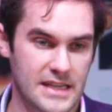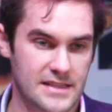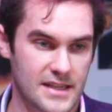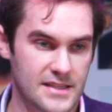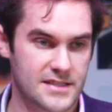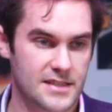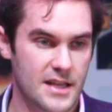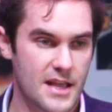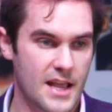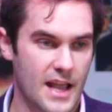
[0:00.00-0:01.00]
exist
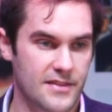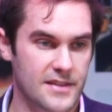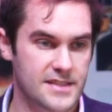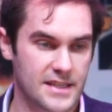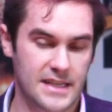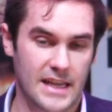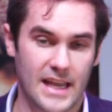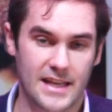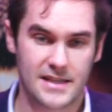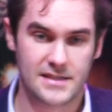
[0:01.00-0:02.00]
in the city.
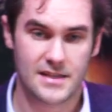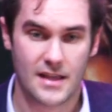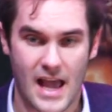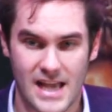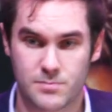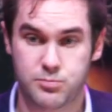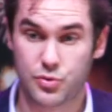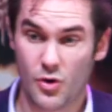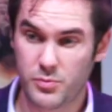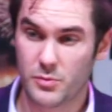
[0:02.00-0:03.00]
It is, as
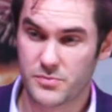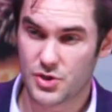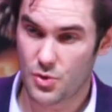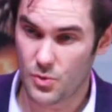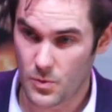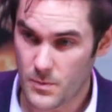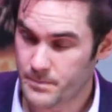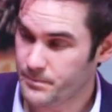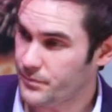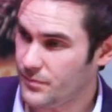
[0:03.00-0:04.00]
problems go,
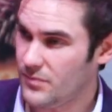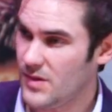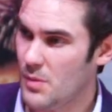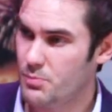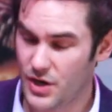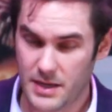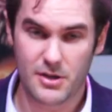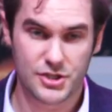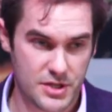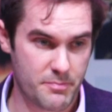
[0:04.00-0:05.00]
pretty
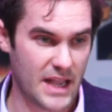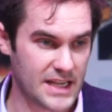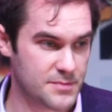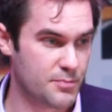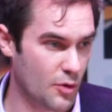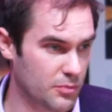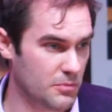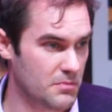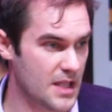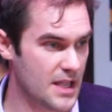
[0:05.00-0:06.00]
much the best
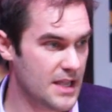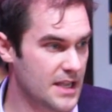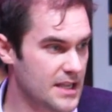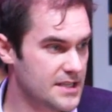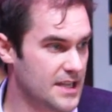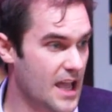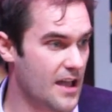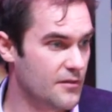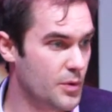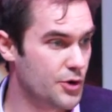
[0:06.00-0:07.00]
problem to
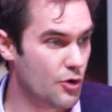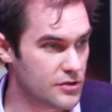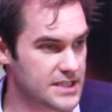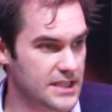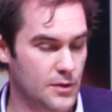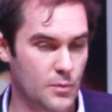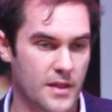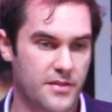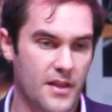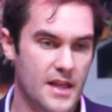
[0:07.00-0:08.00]
have. We're not dealing
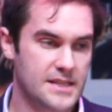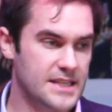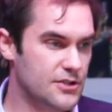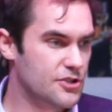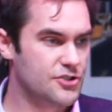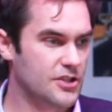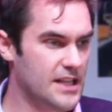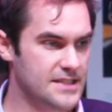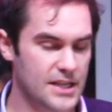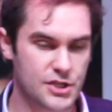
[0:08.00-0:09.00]
with
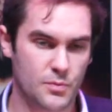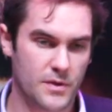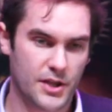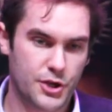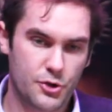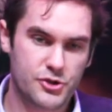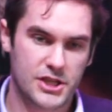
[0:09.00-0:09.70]
deindustrialization, with a huge